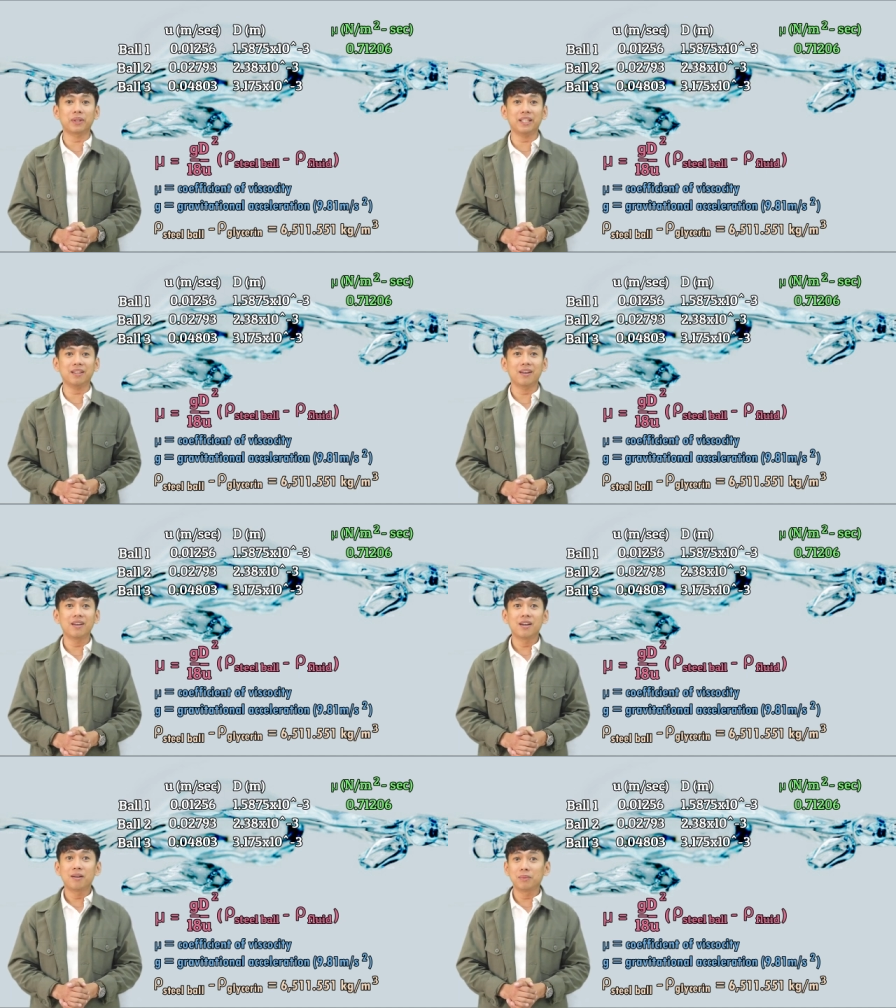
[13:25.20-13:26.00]

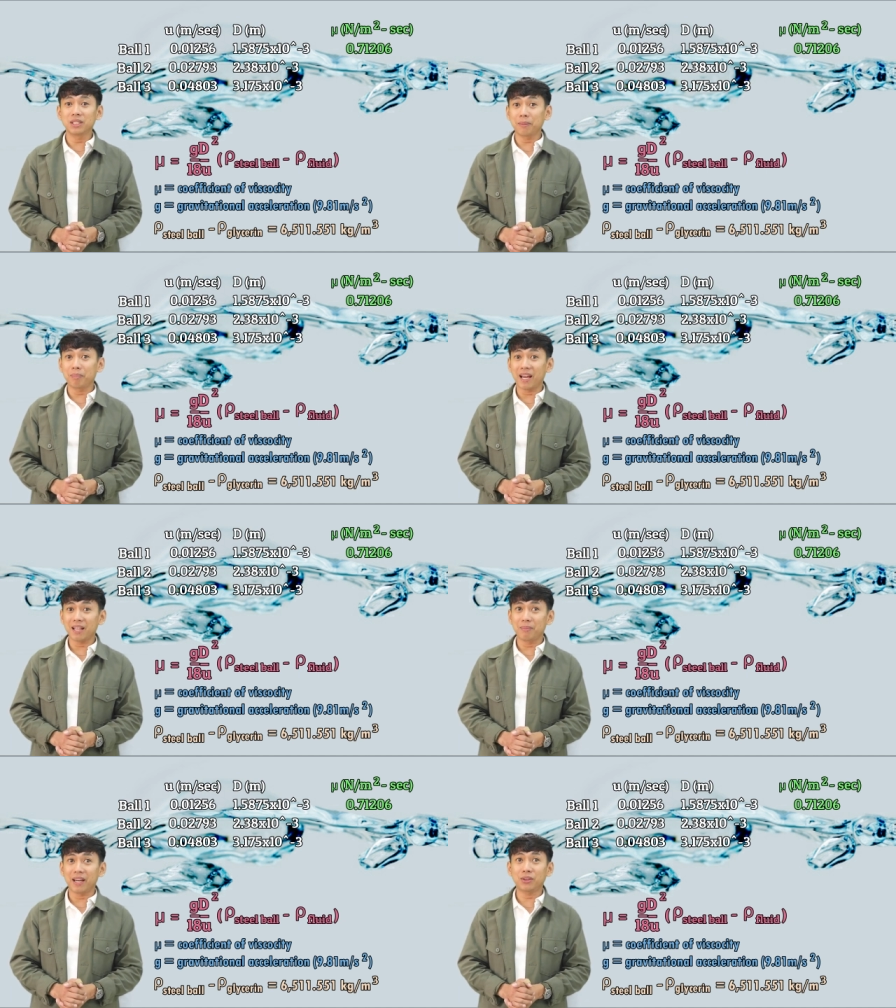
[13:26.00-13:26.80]
squared
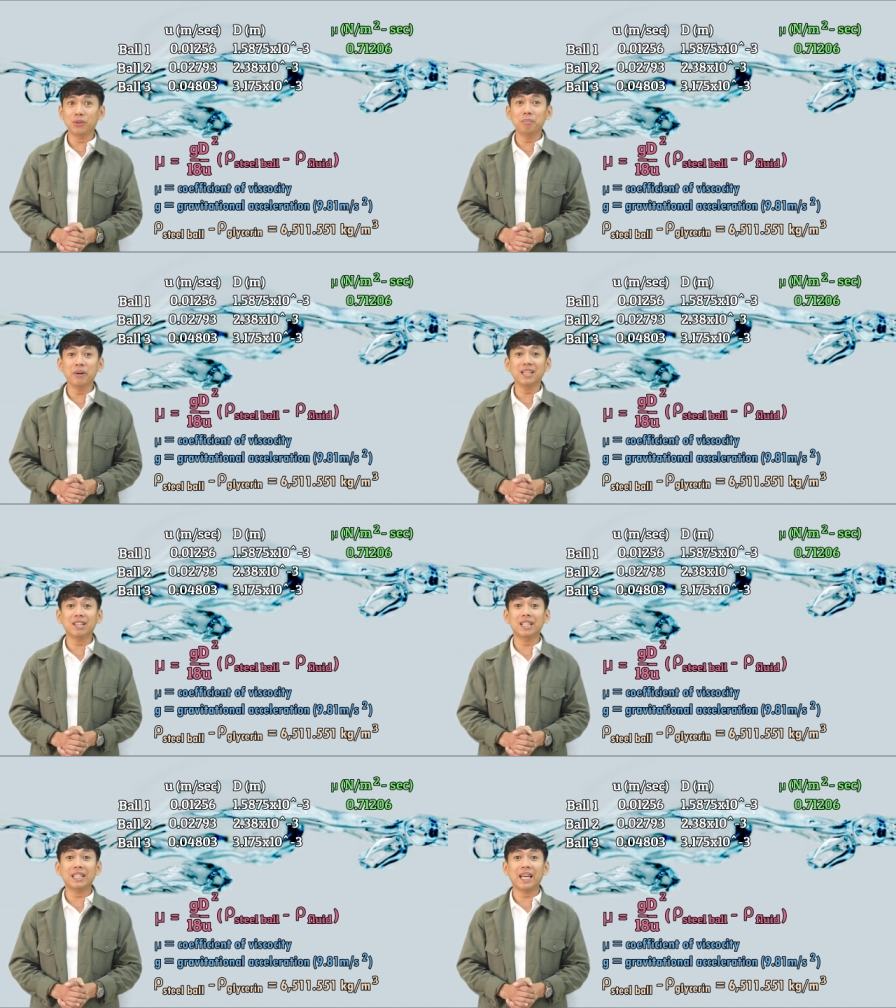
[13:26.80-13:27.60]
multiplied by
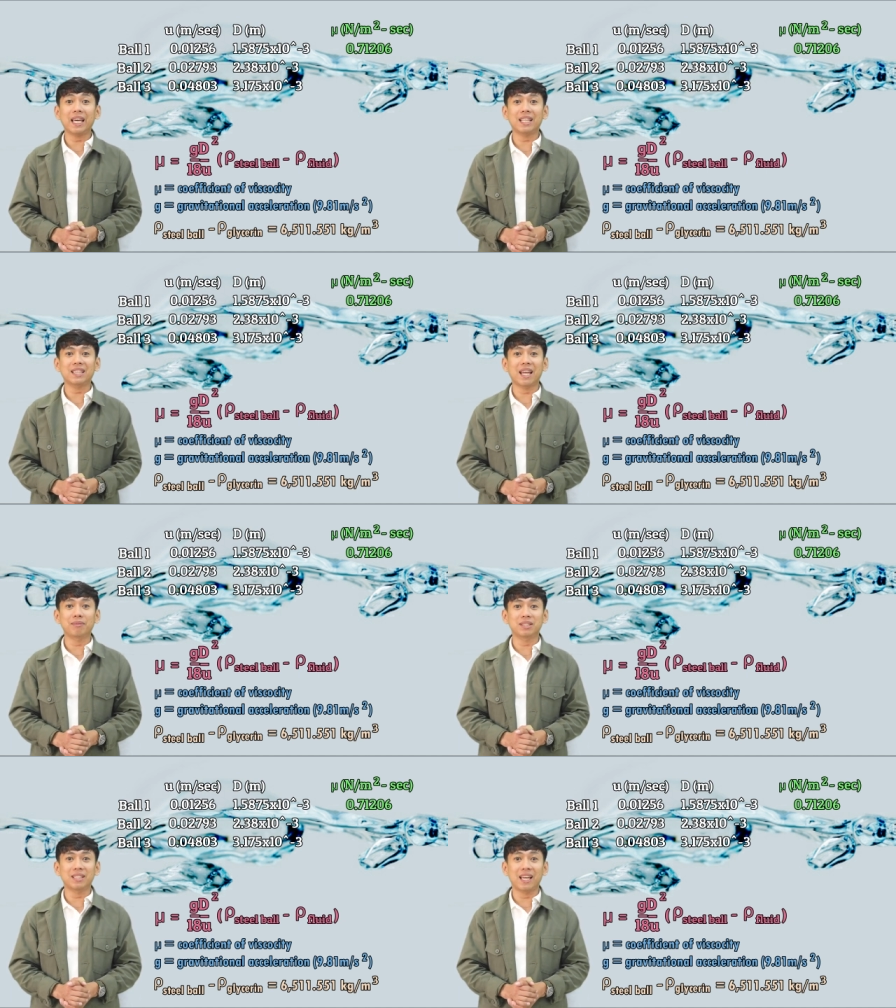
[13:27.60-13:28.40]
2.38 times